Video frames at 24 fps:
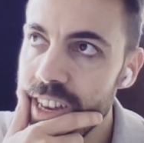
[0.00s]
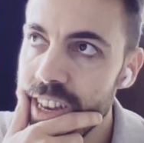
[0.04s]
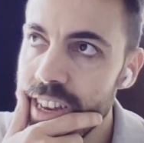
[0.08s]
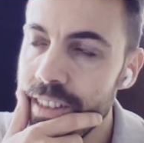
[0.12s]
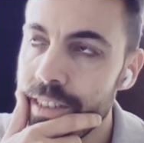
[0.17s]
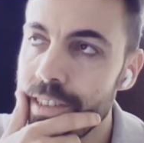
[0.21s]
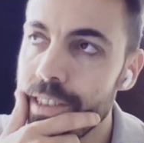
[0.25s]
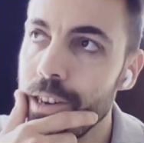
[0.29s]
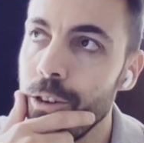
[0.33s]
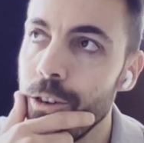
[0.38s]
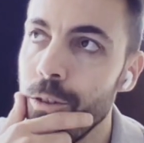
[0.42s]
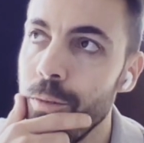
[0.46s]

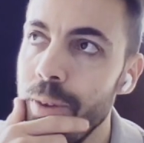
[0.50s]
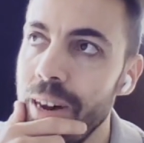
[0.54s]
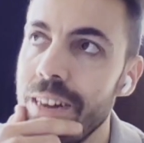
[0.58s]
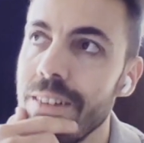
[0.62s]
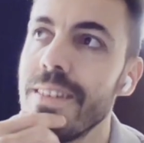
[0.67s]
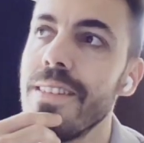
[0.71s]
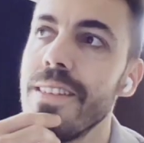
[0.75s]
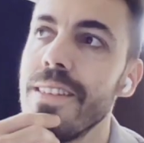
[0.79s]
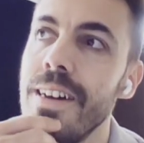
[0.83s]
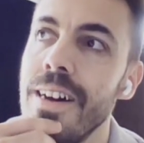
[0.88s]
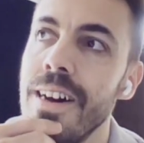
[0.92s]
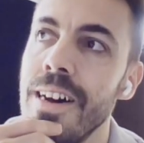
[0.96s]
And so
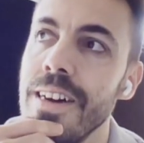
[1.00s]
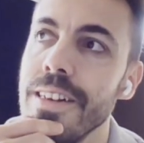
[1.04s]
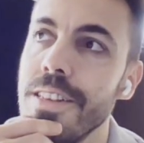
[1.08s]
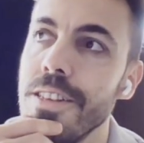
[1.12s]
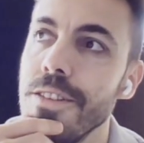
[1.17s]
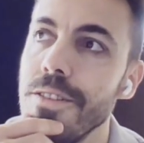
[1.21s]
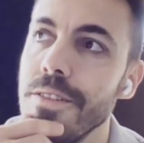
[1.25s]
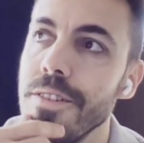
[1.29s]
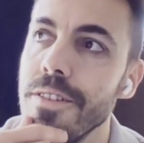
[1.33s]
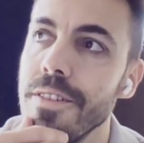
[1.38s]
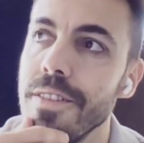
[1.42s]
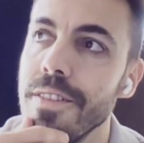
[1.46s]
about uh,
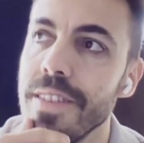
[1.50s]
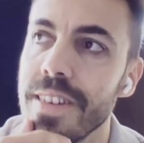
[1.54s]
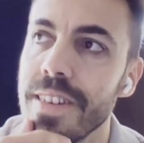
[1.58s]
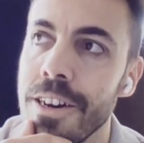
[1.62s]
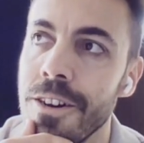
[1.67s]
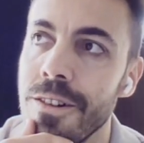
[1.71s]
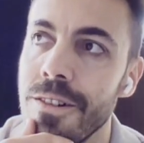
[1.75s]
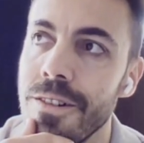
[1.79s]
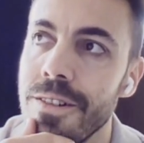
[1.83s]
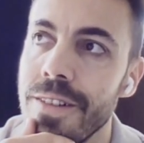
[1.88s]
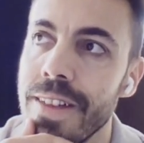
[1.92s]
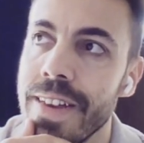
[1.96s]
two years
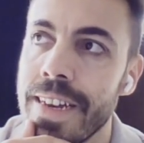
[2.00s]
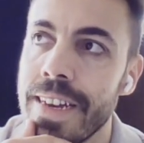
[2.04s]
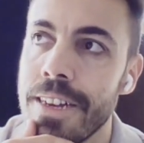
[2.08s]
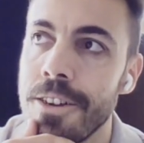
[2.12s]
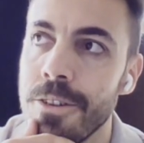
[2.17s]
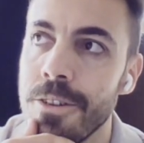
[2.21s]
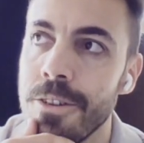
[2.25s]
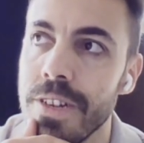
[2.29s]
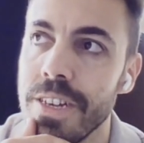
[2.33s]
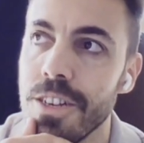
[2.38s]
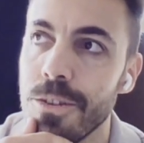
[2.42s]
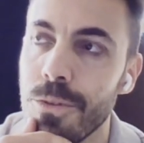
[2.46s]
ago, like in
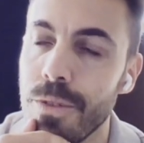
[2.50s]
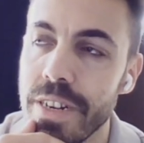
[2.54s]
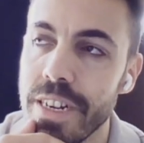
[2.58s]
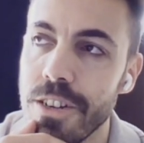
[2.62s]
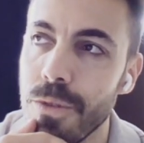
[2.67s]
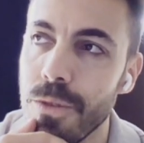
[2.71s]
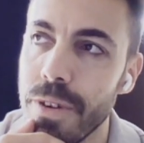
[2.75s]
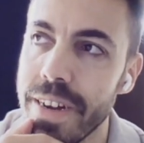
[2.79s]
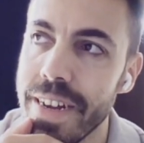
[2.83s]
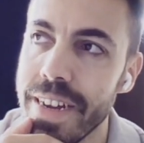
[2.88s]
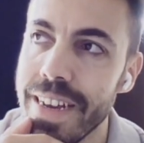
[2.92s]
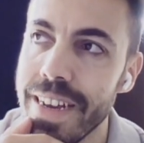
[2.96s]
early
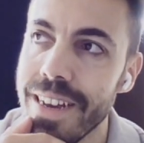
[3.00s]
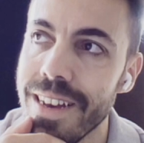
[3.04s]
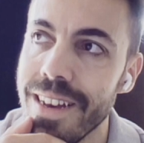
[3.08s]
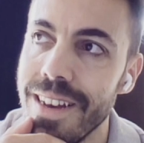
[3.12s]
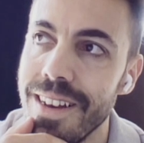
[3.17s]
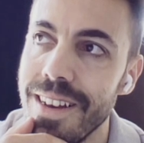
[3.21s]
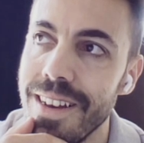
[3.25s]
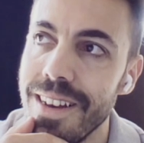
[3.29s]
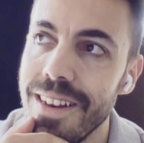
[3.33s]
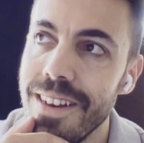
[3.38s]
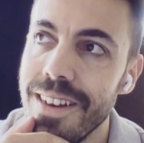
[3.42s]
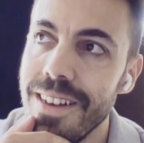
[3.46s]
2020,
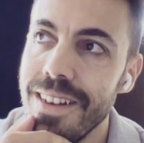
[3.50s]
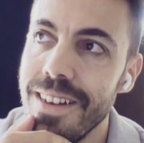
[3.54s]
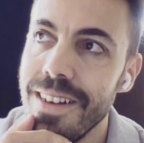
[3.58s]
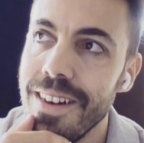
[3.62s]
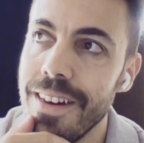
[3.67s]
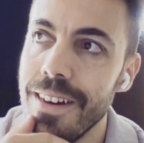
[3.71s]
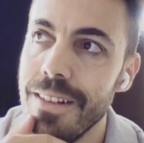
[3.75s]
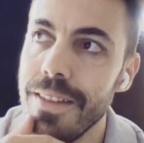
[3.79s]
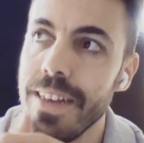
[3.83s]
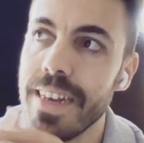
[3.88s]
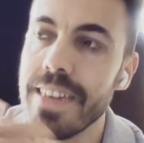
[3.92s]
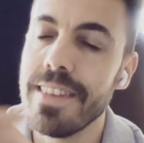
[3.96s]

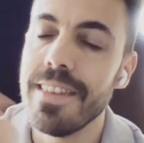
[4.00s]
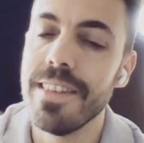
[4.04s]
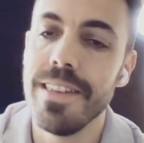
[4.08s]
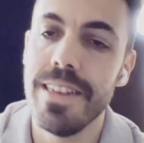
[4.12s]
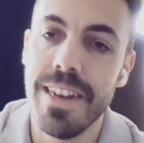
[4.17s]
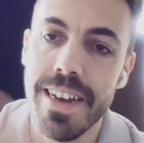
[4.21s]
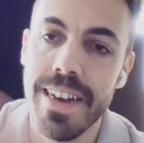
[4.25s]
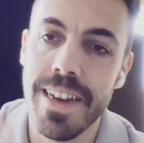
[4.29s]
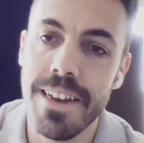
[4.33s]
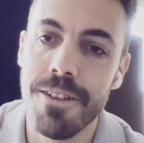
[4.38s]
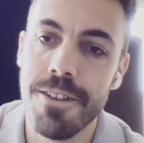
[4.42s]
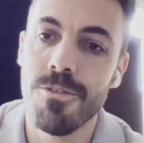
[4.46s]
uh, Lexi
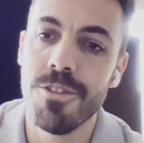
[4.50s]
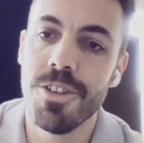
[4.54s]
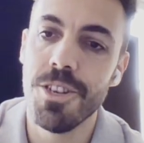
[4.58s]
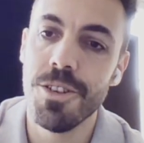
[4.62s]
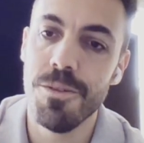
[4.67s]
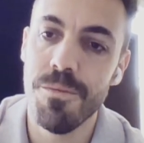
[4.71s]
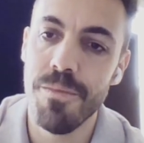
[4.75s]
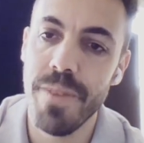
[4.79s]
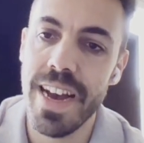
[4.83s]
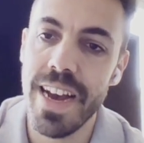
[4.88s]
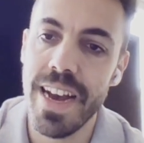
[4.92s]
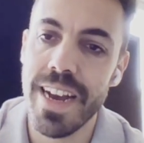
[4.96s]
and I were
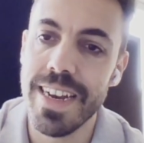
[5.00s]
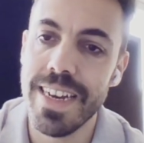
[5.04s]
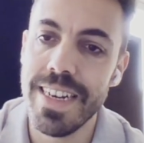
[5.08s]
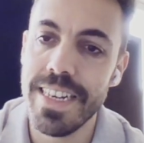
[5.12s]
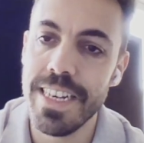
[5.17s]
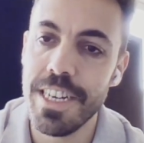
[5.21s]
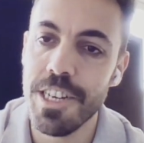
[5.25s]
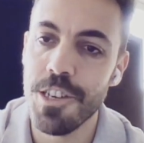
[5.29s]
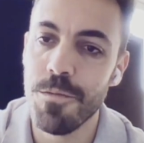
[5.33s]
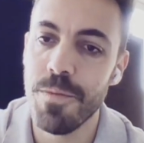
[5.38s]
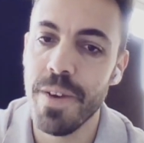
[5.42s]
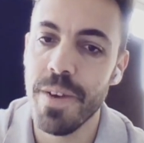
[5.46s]
shooting back
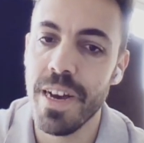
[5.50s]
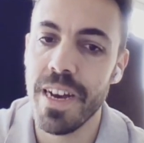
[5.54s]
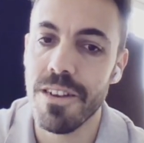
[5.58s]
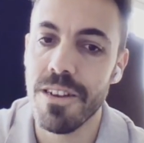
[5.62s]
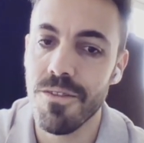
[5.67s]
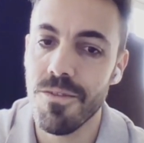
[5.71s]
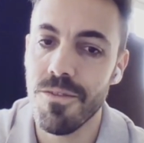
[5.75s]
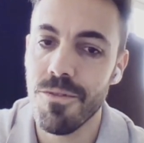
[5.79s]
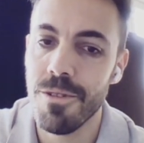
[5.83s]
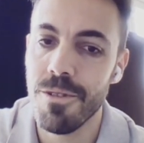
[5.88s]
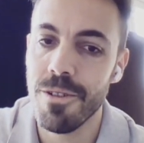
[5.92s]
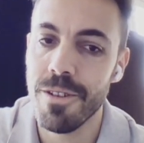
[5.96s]
ideas back
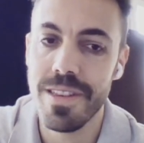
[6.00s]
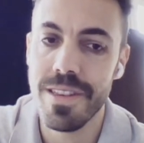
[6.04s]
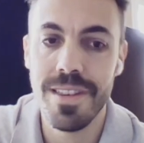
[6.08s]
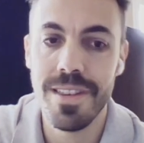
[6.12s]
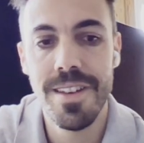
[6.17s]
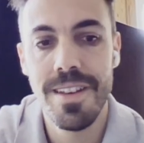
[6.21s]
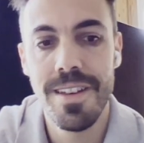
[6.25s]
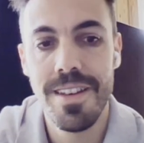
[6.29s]
and forth.